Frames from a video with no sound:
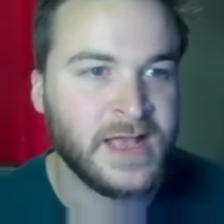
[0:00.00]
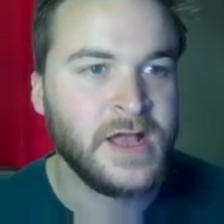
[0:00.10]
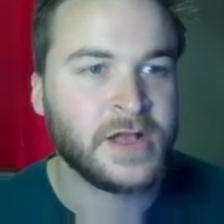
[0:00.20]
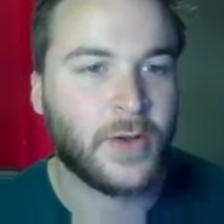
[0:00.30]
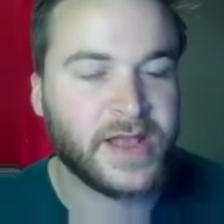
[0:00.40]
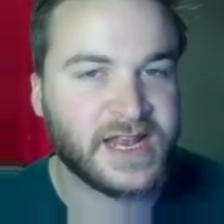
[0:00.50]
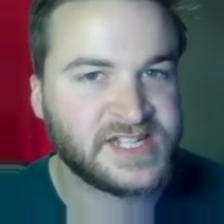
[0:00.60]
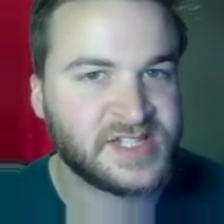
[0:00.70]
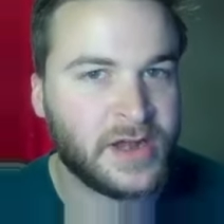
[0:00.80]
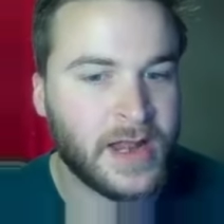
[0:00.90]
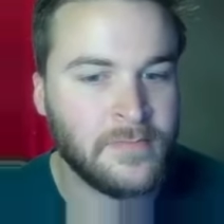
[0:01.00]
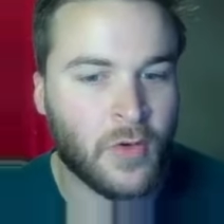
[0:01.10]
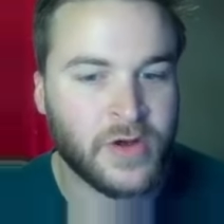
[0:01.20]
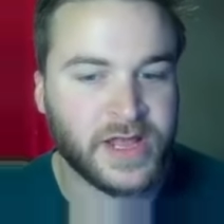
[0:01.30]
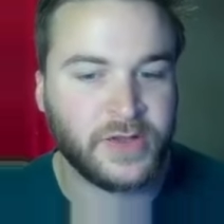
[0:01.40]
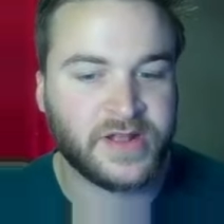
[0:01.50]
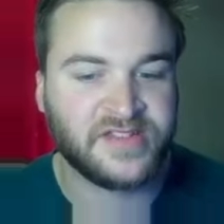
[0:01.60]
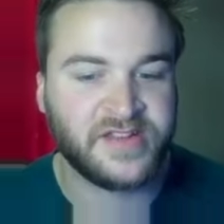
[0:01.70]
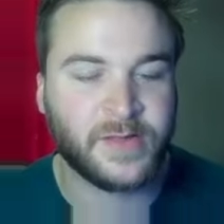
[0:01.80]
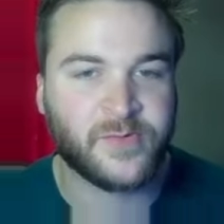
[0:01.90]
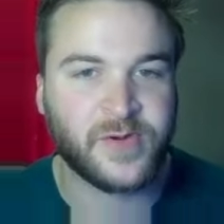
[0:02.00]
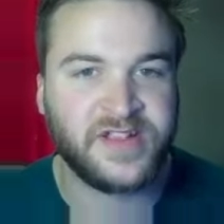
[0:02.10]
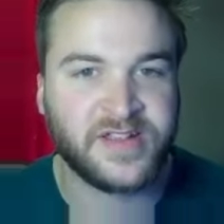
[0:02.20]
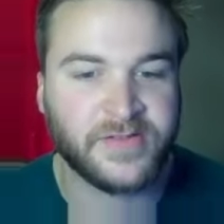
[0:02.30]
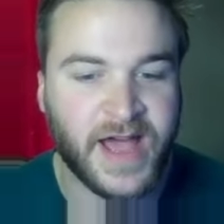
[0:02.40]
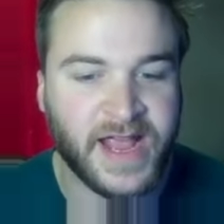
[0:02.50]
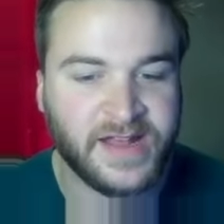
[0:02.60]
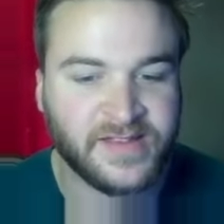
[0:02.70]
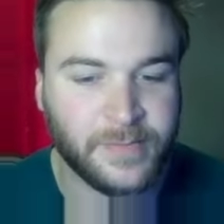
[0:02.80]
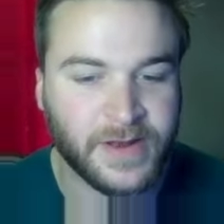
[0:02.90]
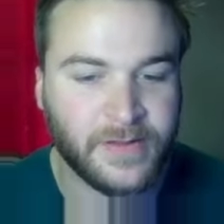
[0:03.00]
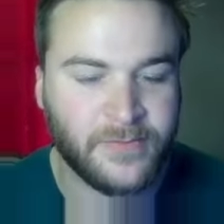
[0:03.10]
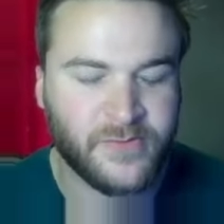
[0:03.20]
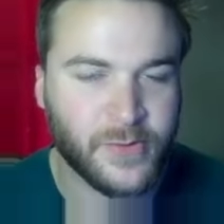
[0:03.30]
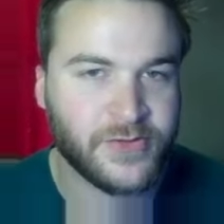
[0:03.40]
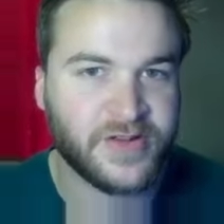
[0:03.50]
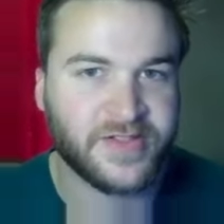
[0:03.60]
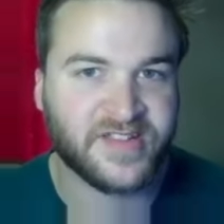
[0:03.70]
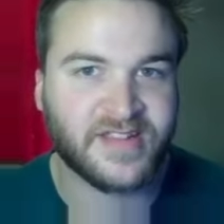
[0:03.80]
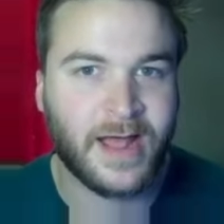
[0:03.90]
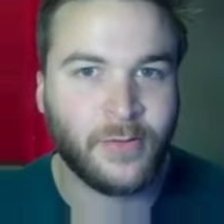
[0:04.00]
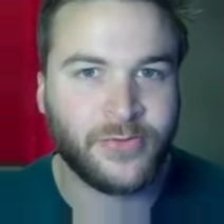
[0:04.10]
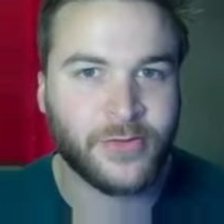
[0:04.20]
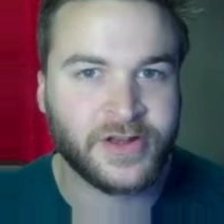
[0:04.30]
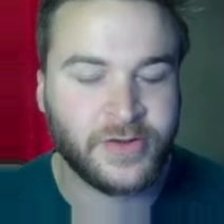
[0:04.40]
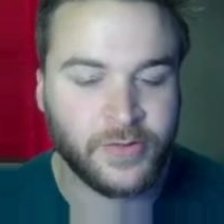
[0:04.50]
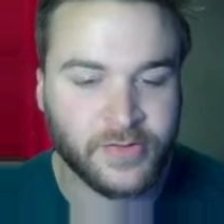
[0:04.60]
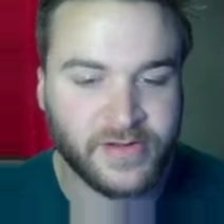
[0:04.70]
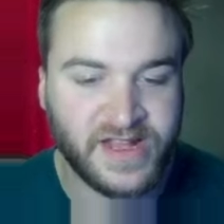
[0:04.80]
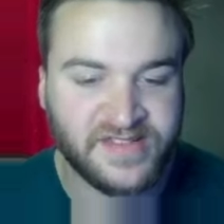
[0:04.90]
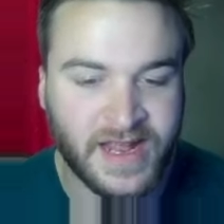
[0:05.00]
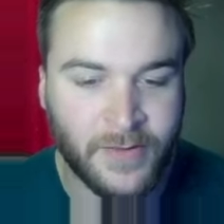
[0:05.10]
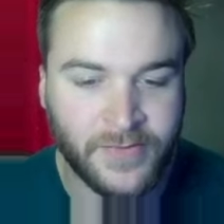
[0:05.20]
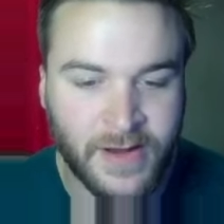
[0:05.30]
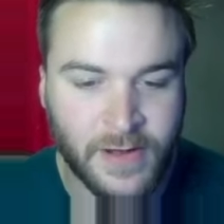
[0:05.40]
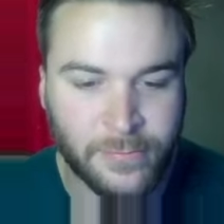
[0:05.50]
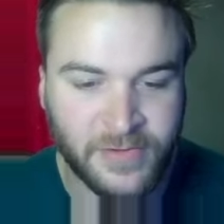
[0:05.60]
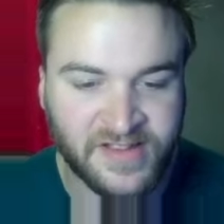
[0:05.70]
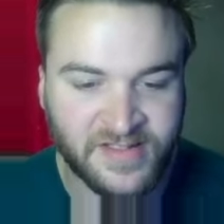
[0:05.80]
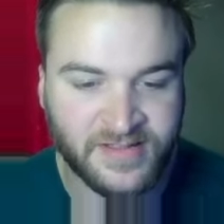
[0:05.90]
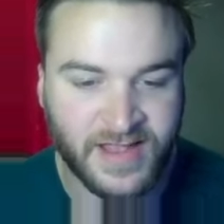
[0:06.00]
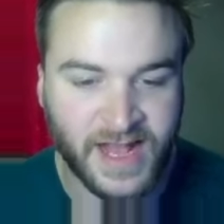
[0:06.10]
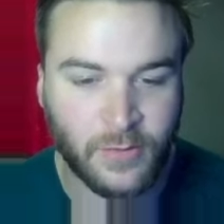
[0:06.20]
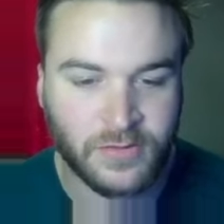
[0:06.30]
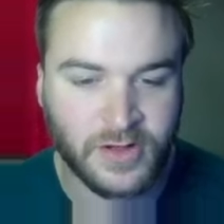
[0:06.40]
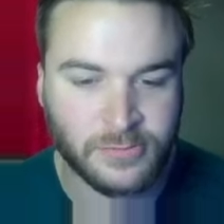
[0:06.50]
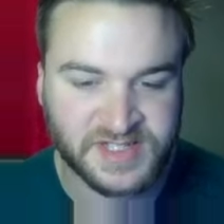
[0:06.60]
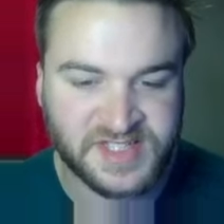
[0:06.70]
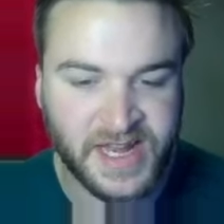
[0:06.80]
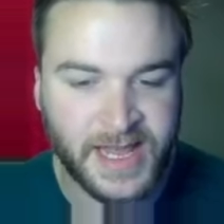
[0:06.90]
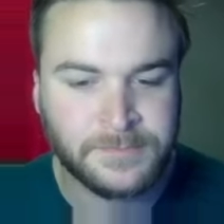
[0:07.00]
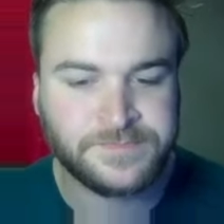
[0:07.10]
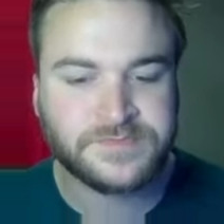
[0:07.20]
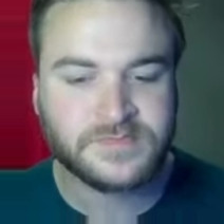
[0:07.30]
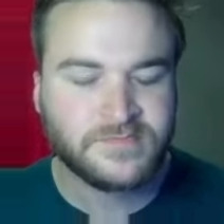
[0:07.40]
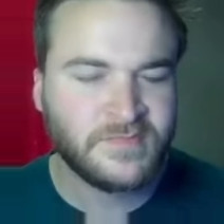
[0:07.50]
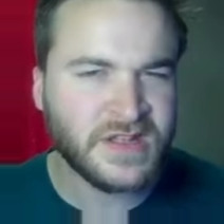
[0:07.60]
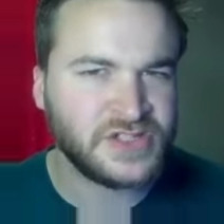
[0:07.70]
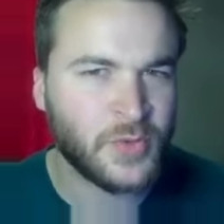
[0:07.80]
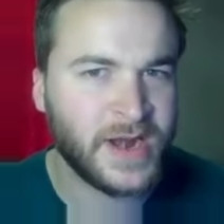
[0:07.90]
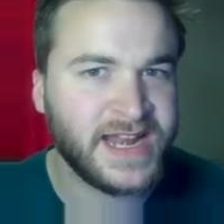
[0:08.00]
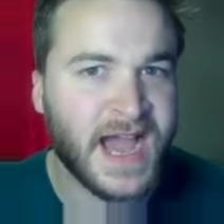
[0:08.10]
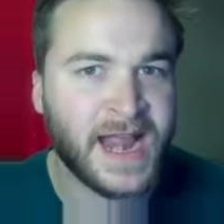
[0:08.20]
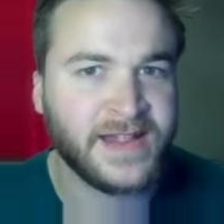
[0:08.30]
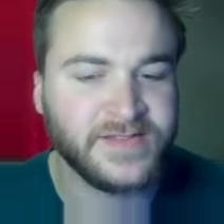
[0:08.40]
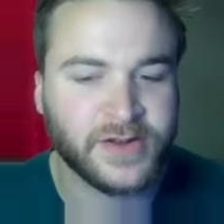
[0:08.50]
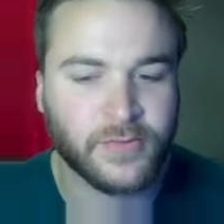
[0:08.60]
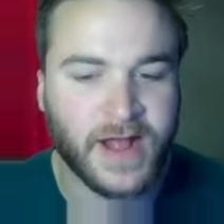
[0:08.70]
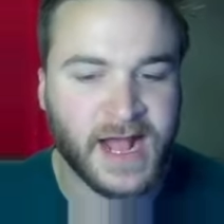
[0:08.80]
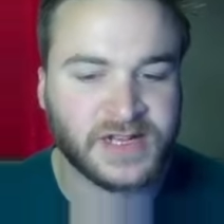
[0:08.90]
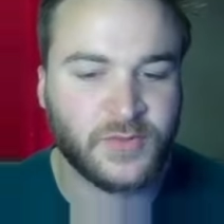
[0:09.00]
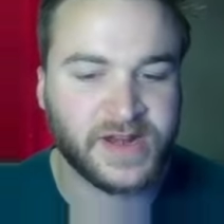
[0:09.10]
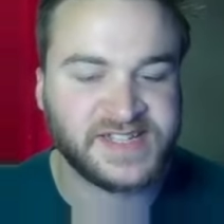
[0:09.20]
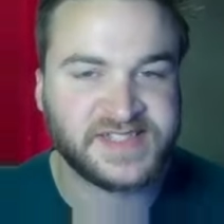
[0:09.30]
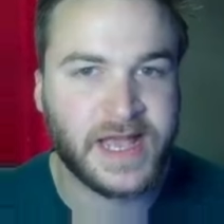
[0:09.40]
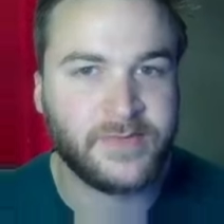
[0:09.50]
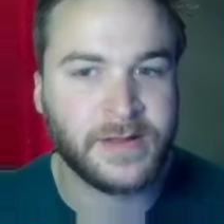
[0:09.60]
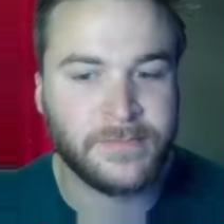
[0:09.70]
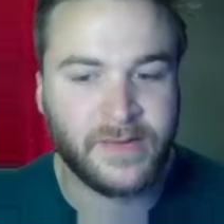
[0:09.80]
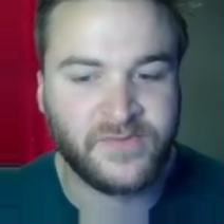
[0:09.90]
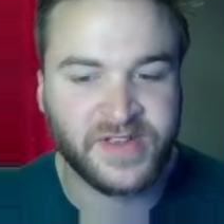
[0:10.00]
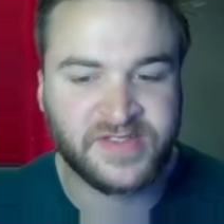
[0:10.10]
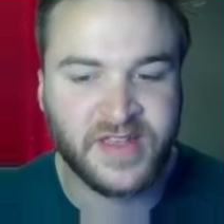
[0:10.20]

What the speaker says: Going into Sunday morning, you can see the freezing line is a bit further to the south, 32 degrees down there into places like Oklahoma City. 29 in Little Rock, 27 in Memphis,